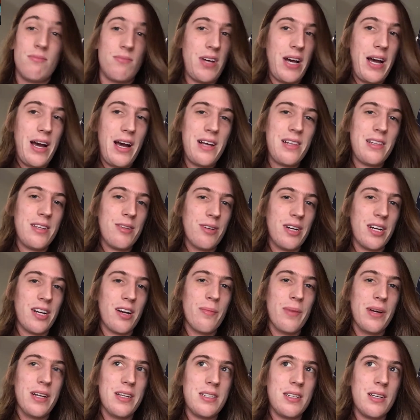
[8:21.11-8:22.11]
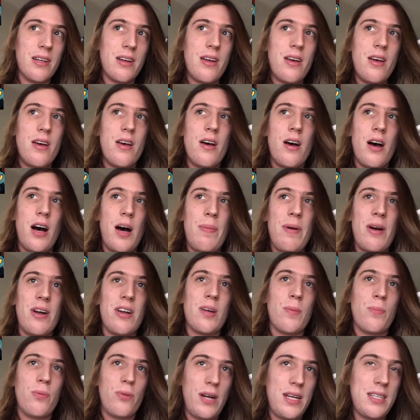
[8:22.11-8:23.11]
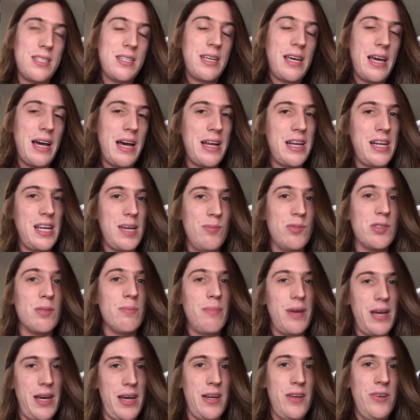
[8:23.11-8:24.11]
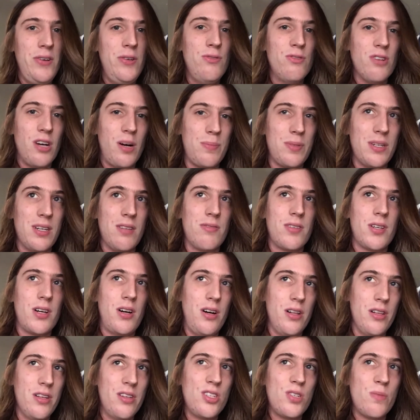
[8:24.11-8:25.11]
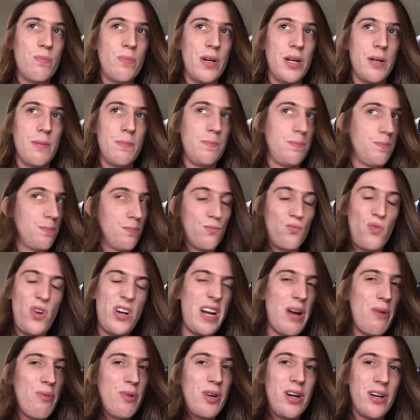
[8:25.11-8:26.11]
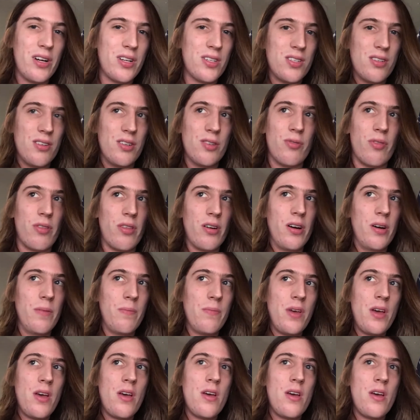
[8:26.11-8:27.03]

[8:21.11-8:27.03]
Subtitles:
I highly recommend it, about a depressed cat named May who dropped out of college, but right now we're not concerned with her.